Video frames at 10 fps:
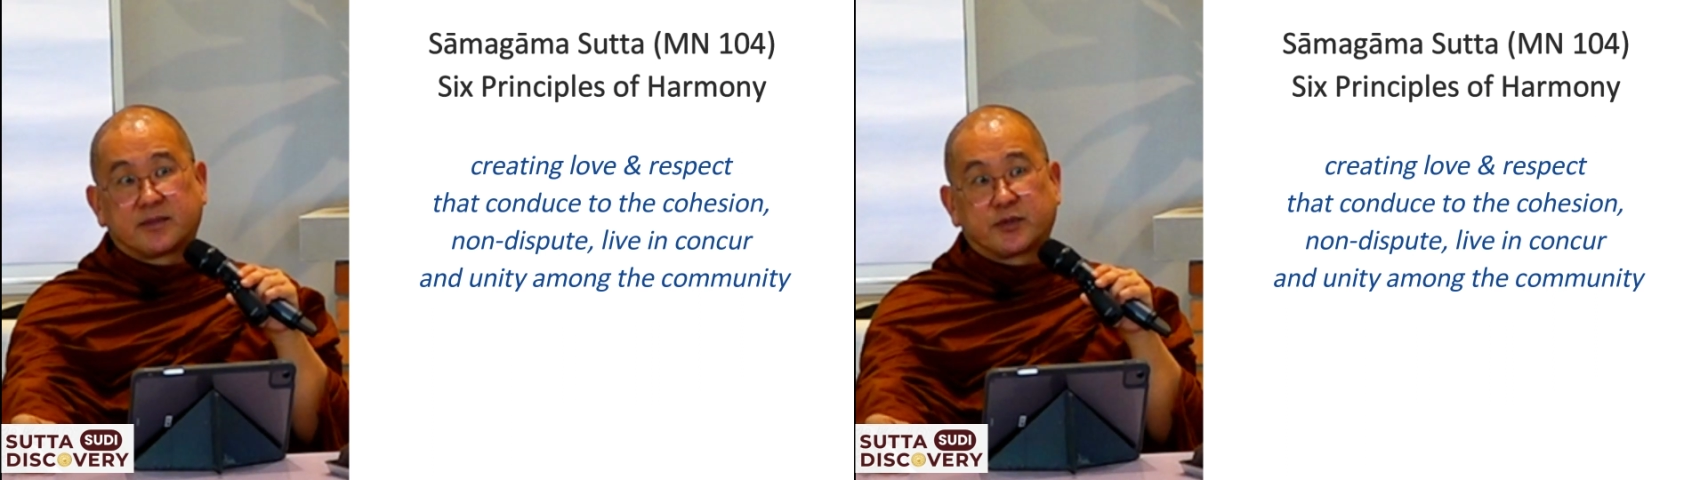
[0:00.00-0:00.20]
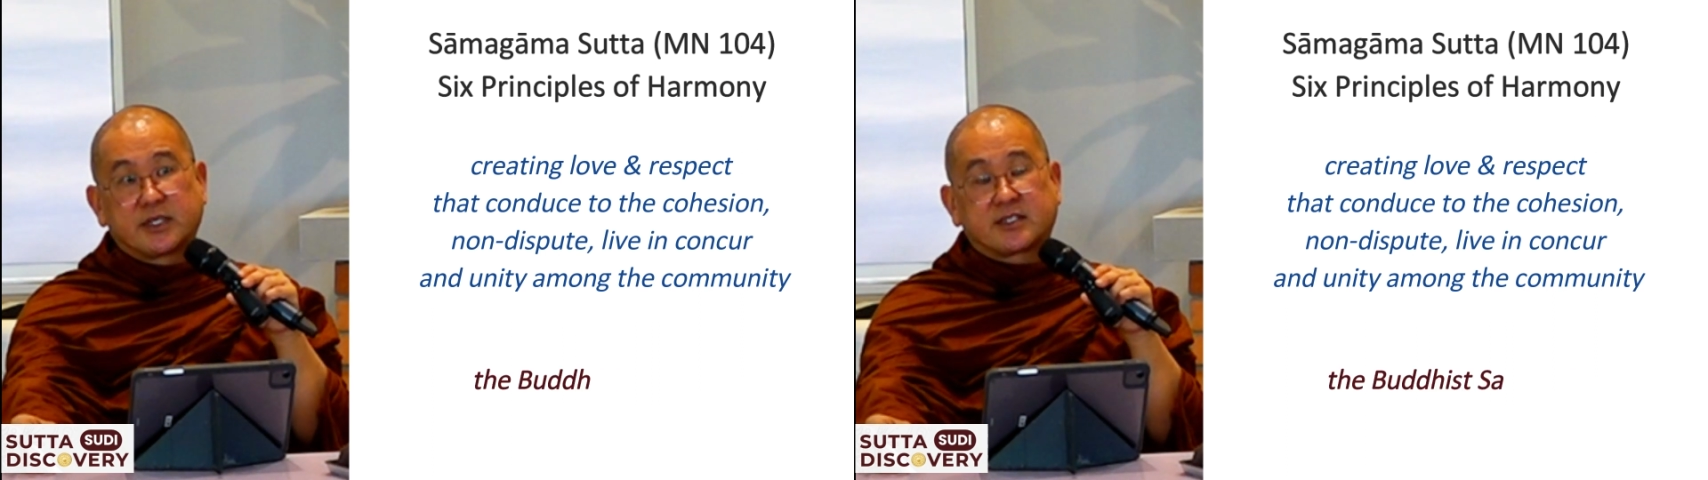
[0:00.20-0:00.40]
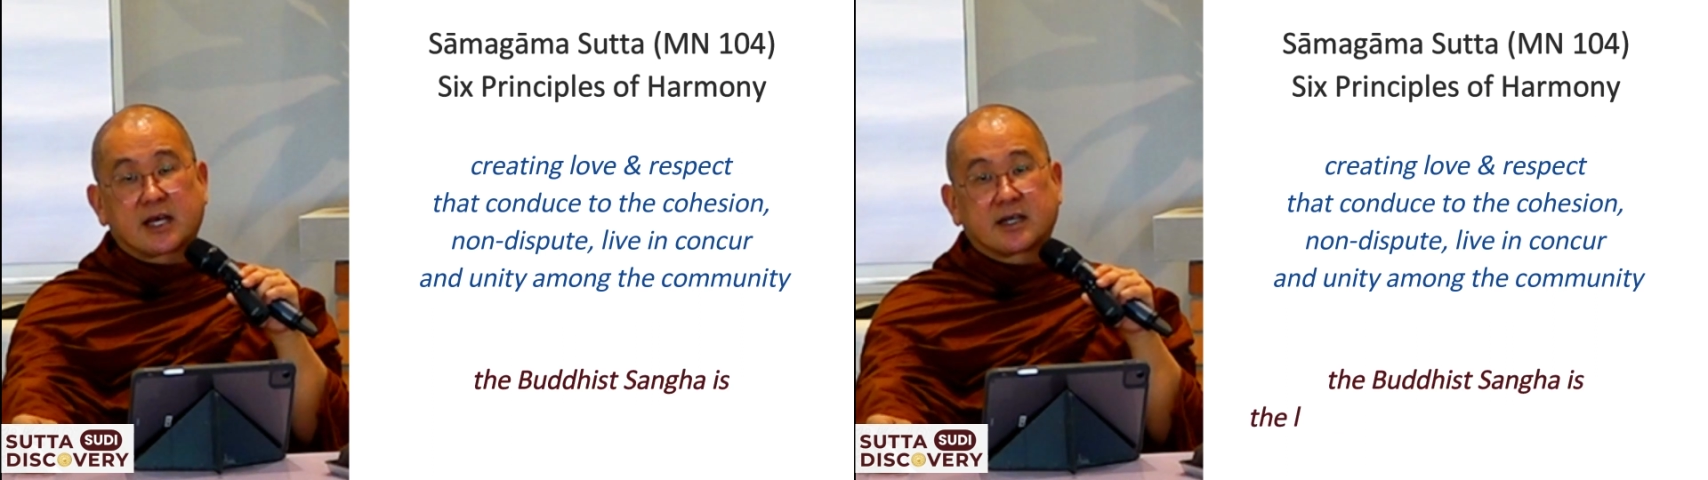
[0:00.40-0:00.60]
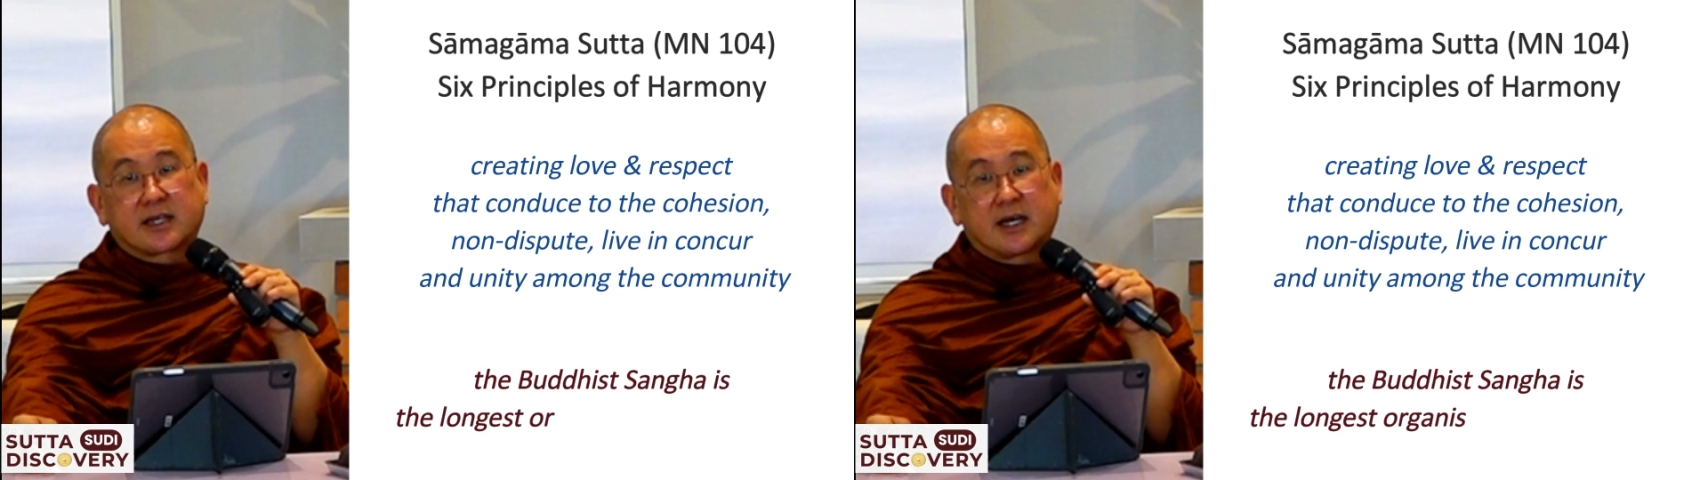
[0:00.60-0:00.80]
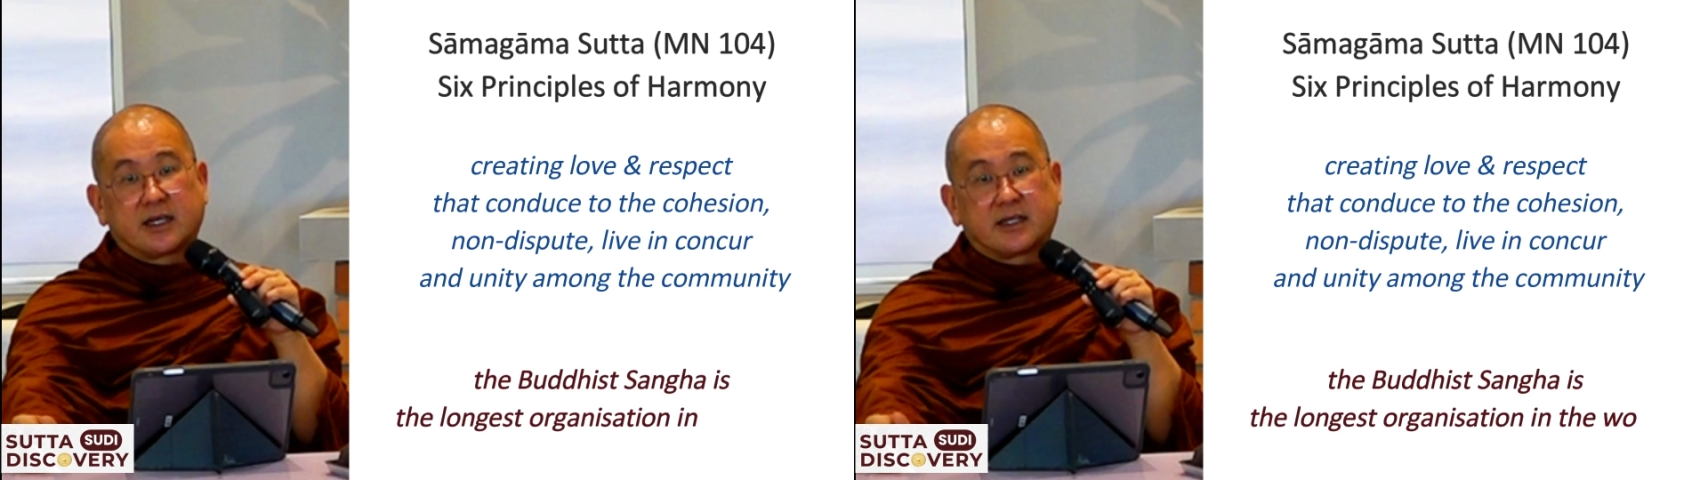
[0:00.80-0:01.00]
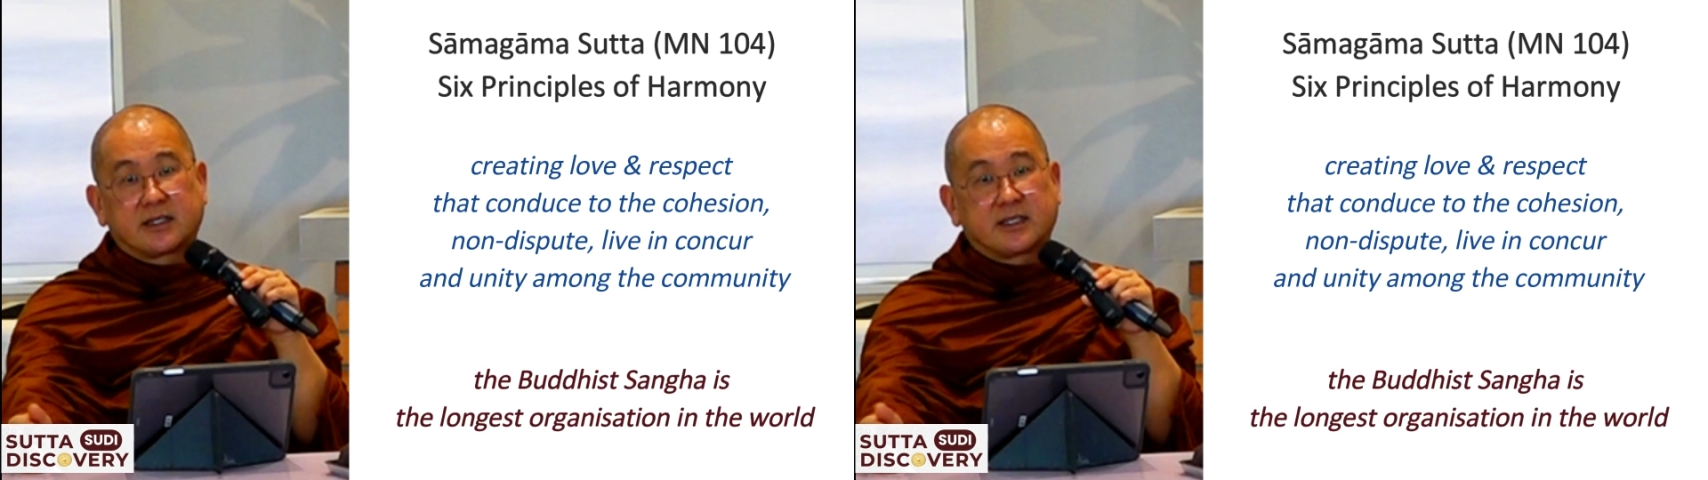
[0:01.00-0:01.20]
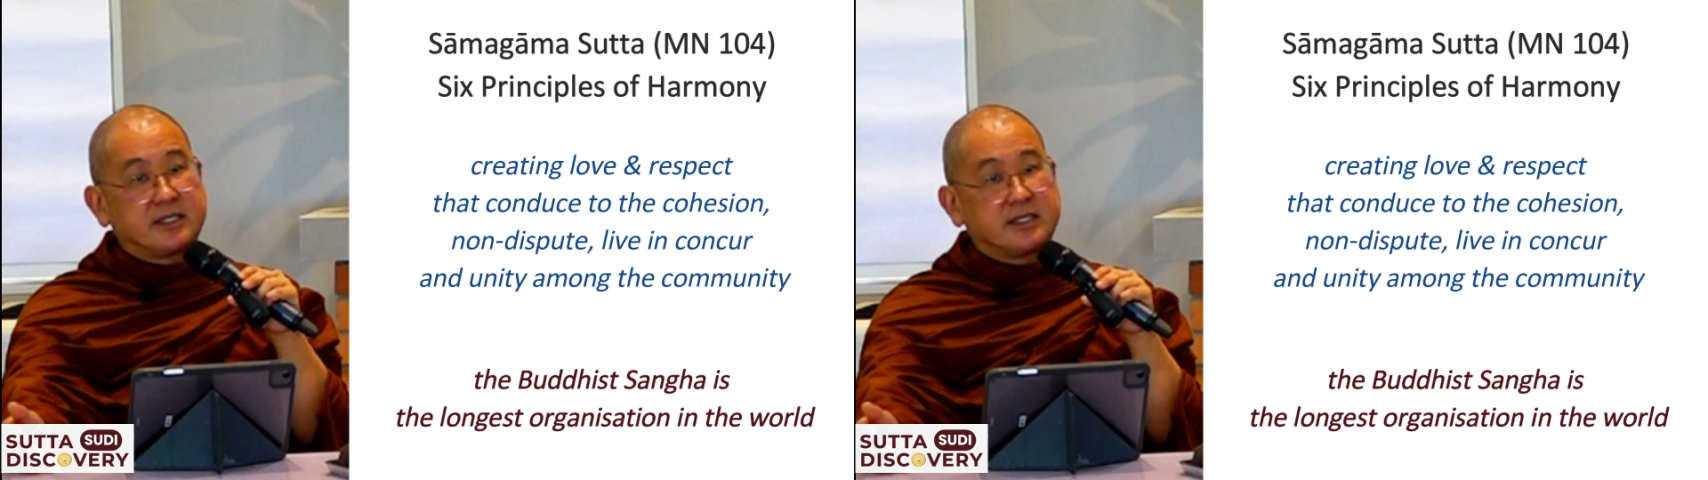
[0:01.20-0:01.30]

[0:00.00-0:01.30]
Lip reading: the Buddhist Sangha